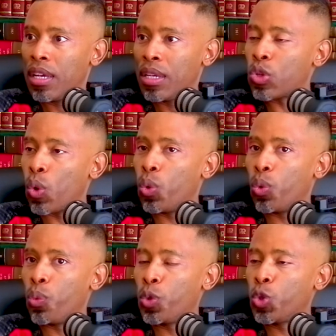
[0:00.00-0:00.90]

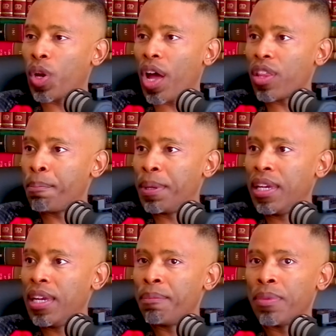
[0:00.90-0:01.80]
So would you rather
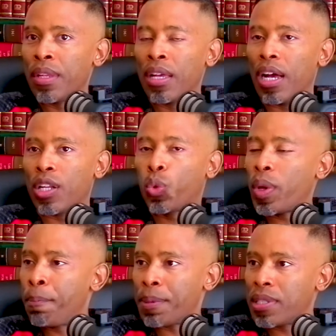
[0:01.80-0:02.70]
be a
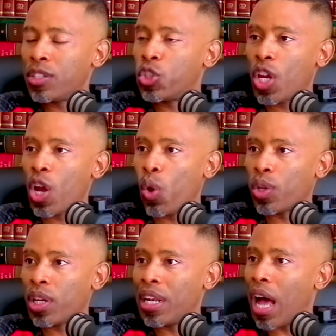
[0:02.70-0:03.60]
20%
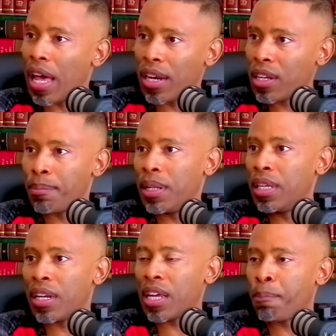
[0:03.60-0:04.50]
shareholder in a 100
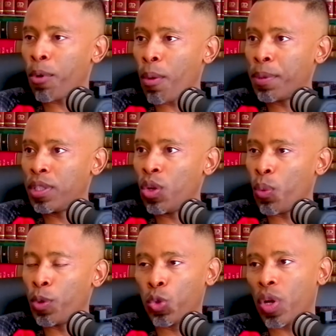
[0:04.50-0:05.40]
million rand property
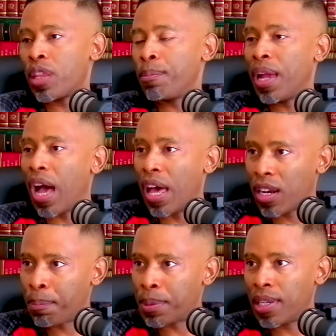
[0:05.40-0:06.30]
or would you rather be a
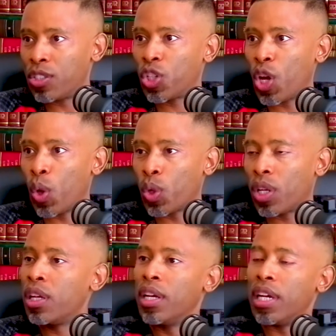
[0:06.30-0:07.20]
100%
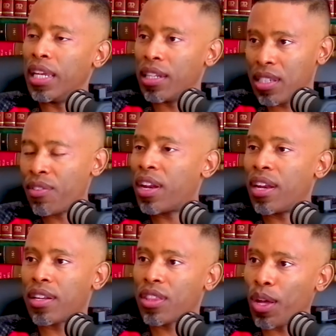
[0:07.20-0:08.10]
shareholder in a
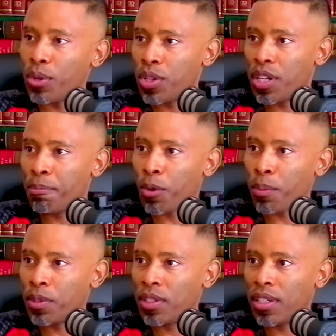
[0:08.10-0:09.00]
700,000 rand
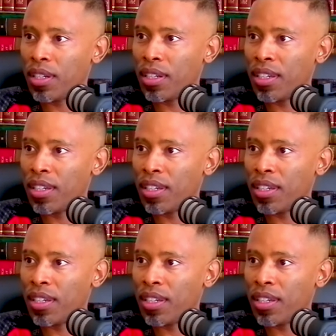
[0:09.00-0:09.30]
property?